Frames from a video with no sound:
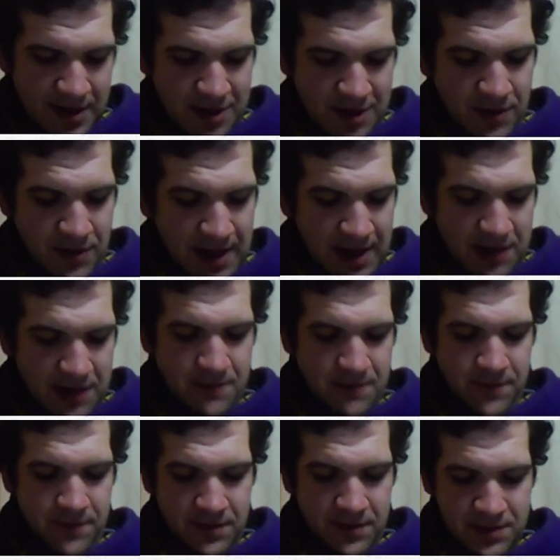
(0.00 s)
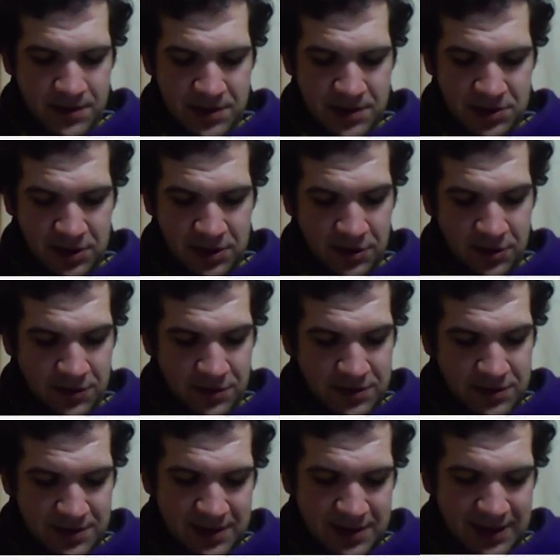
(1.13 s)
Where I come from, said Jill, who was
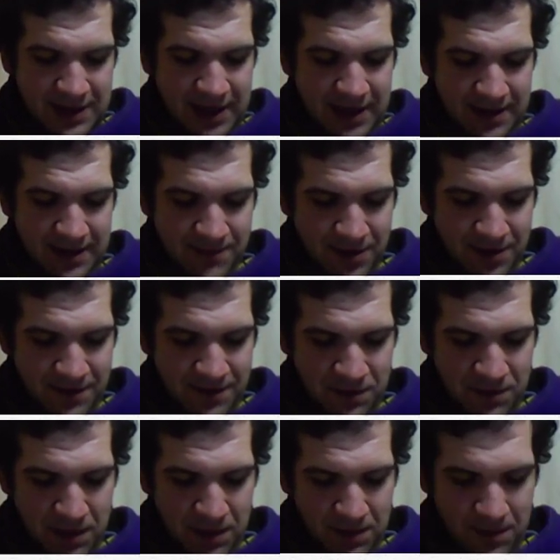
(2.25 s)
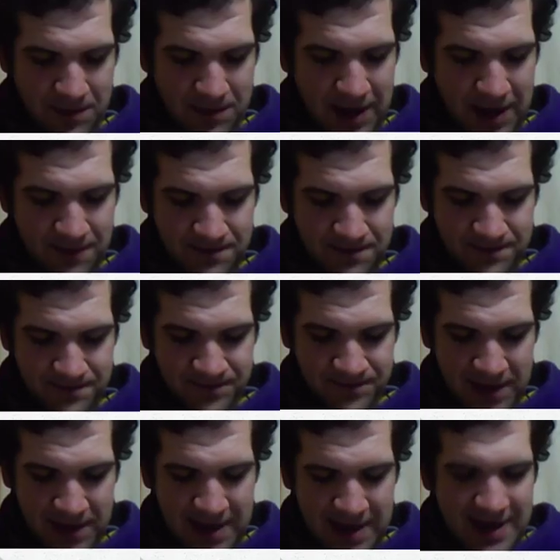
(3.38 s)
disliking him more every minute,
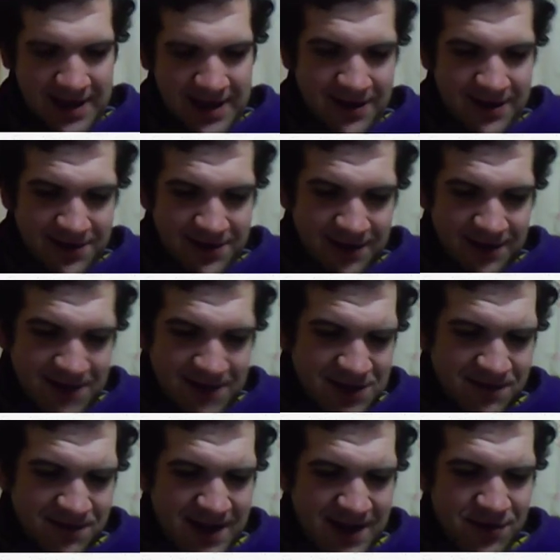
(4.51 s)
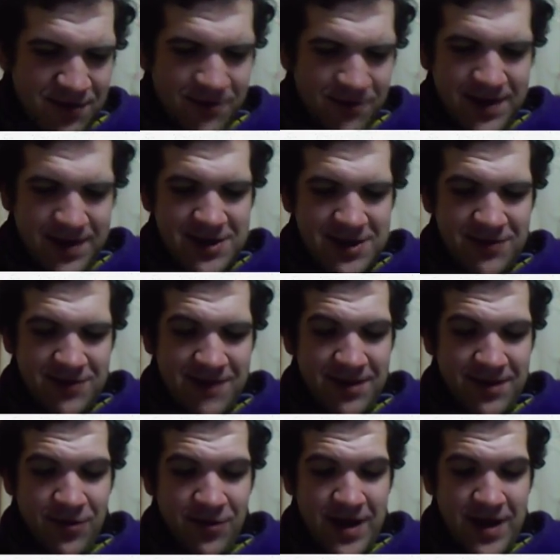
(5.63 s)
they don't think much of men who are bossed around by
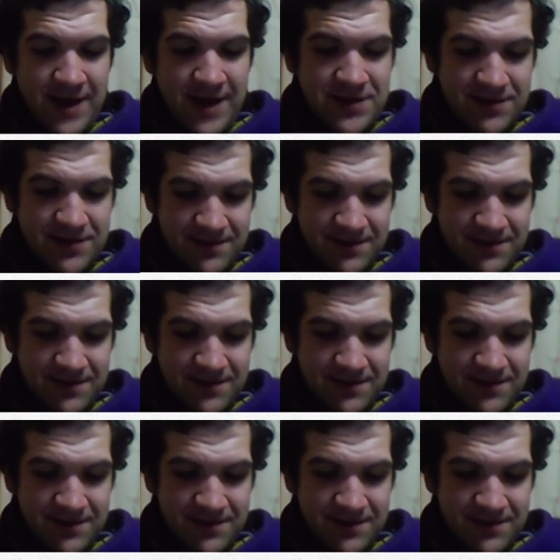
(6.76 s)
their wives.